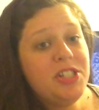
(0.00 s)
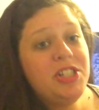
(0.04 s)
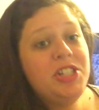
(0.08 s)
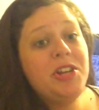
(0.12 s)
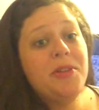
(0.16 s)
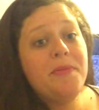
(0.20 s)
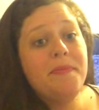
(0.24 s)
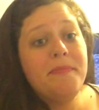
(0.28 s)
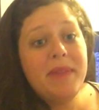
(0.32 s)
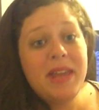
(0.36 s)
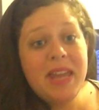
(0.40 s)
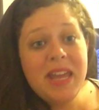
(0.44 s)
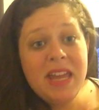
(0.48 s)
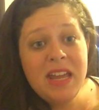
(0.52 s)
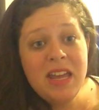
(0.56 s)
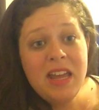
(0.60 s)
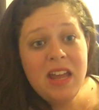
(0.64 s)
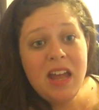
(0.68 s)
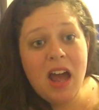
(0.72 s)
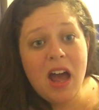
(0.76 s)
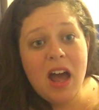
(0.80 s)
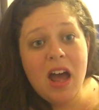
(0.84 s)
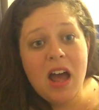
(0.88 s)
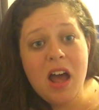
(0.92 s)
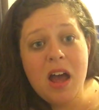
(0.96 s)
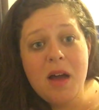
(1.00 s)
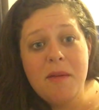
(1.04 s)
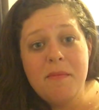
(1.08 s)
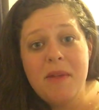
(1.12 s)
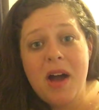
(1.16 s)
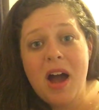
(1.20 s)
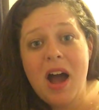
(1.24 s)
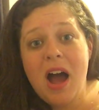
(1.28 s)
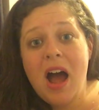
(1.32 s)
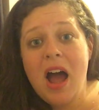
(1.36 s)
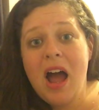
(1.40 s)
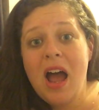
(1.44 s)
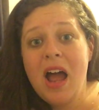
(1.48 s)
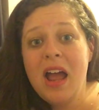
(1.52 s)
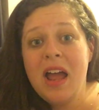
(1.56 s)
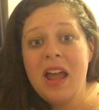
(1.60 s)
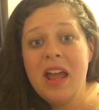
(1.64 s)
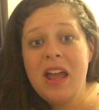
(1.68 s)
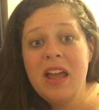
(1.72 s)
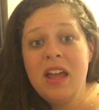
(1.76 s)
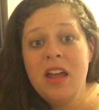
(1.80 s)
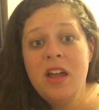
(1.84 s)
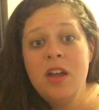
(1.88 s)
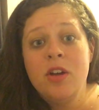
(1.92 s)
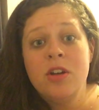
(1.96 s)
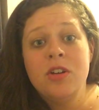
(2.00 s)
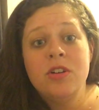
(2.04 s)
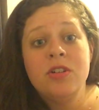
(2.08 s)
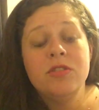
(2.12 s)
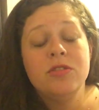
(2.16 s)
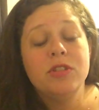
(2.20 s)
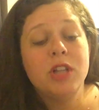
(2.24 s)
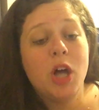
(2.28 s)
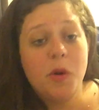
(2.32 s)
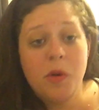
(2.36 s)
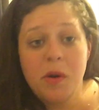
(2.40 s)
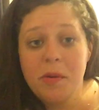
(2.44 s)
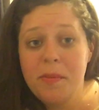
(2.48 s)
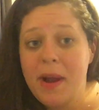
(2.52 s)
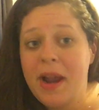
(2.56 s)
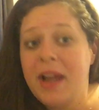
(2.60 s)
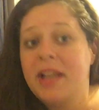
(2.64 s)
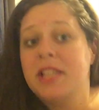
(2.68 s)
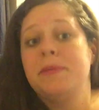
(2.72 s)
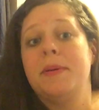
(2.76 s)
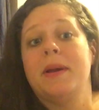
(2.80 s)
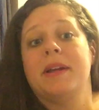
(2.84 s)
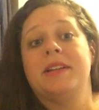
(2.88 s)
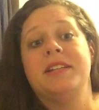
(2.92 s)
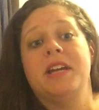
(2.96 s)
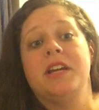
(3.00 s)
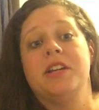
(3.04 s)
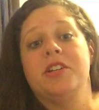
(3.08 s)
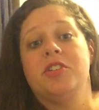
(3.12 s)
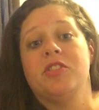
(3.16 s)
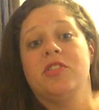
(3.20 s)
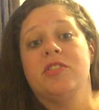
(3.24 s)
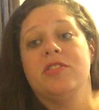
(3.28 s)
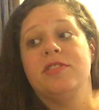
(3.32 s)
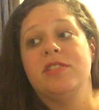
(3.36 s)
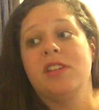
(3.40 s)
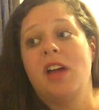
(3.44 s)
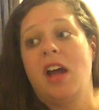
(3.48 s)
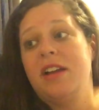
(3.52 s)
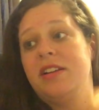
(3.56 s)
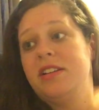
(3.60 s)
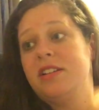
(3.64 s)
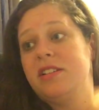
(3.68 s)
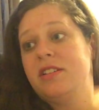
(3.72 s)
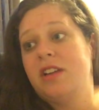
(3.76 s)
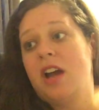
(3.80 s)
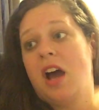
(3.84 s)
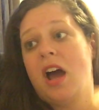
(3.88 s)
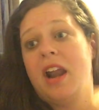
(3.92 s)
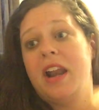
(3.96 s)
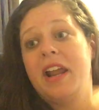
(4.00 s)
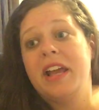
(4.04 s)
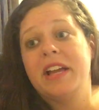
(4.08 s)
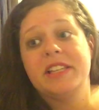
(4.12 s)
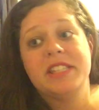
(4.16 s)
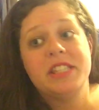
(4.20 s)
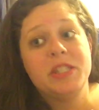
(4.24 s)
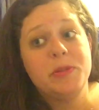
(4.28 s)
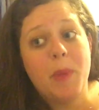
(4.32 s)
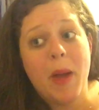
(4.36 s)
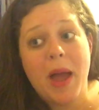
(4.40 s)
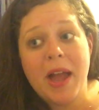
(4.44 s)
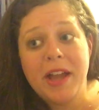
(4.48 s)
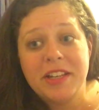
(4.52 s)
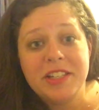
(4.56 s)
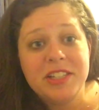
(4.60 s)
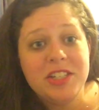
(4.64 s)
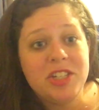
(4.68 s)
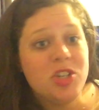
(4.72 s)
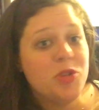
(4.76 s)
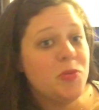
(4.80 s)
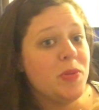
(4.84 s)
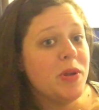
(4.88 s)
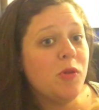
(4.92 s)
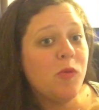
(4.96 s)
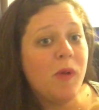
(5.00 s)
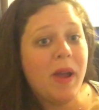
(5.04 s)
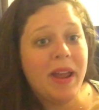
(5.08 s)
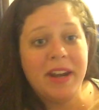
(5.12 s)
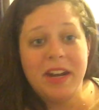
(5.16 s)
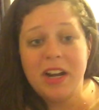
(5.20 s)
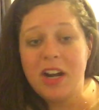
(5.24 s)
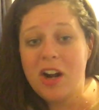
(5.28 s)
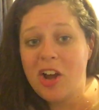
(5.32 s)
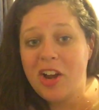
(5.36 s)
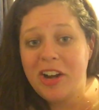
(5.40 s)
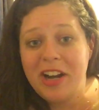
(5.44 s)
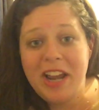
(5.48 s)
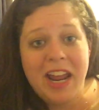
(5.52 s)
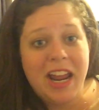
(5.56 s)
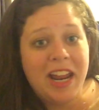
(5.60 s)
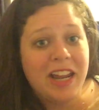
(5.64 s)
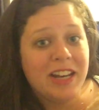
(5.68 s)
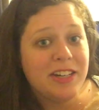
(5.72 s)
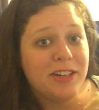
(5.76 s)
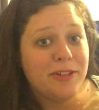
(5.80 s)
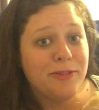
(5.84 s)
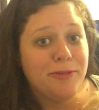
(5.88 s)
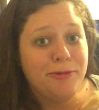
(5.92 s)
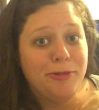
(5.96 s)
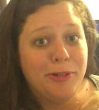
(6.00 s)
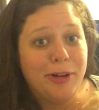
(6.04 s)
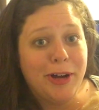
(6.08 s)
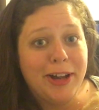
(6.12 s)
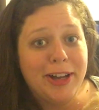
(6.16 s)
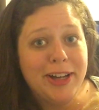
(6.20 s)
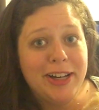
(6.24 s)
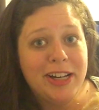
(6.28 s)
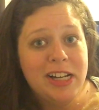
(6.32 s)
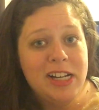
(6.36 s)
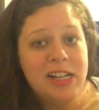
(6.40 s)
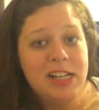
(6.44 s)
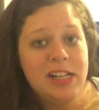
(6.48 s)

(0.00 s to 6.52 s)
To me, I lowered my expectations. I did not expect to be waited on hand and foot.